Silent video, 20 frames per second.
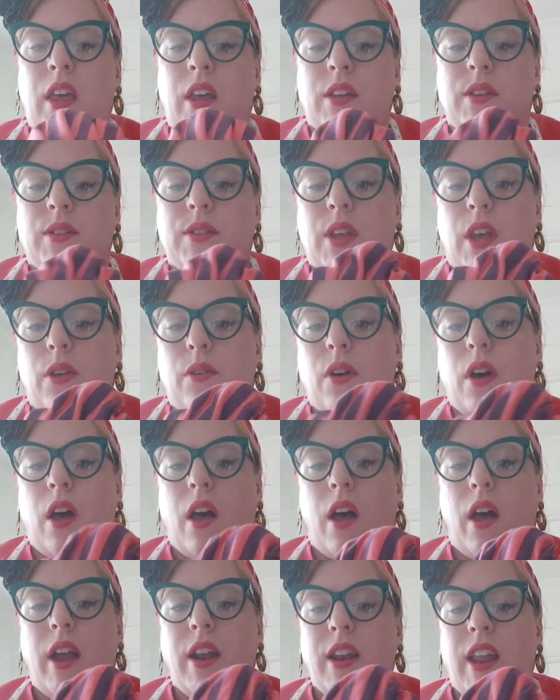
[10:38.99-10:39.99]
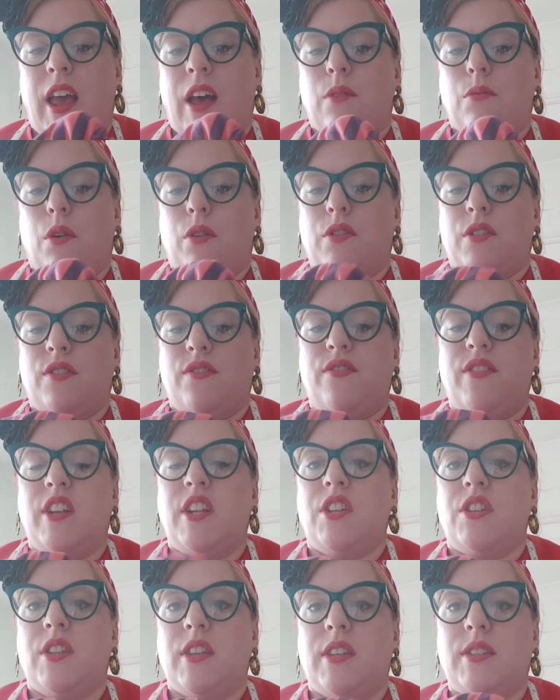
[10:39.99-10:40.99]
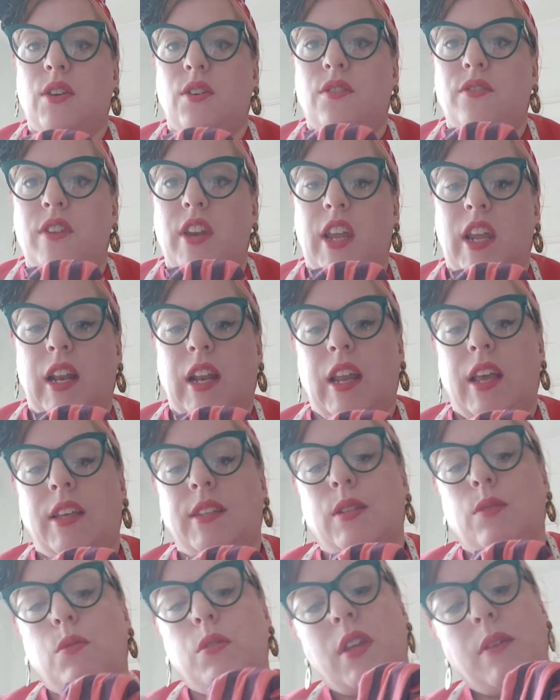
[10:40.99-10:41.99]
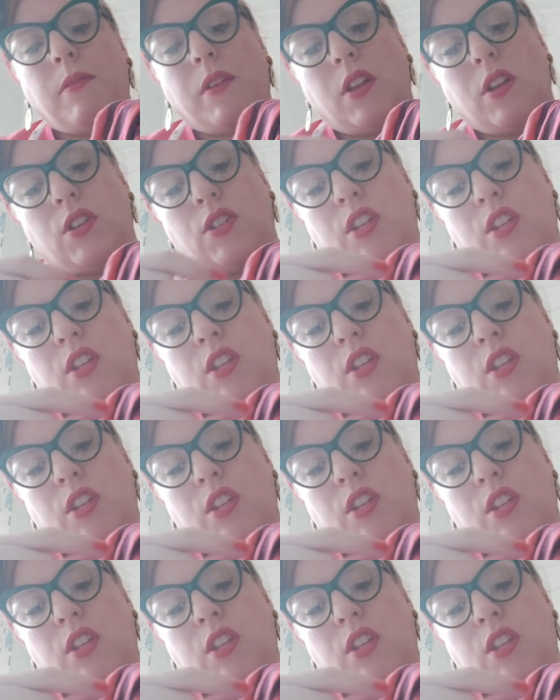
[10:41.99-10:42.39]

So I now want to finish this off neatly. So what I'm going to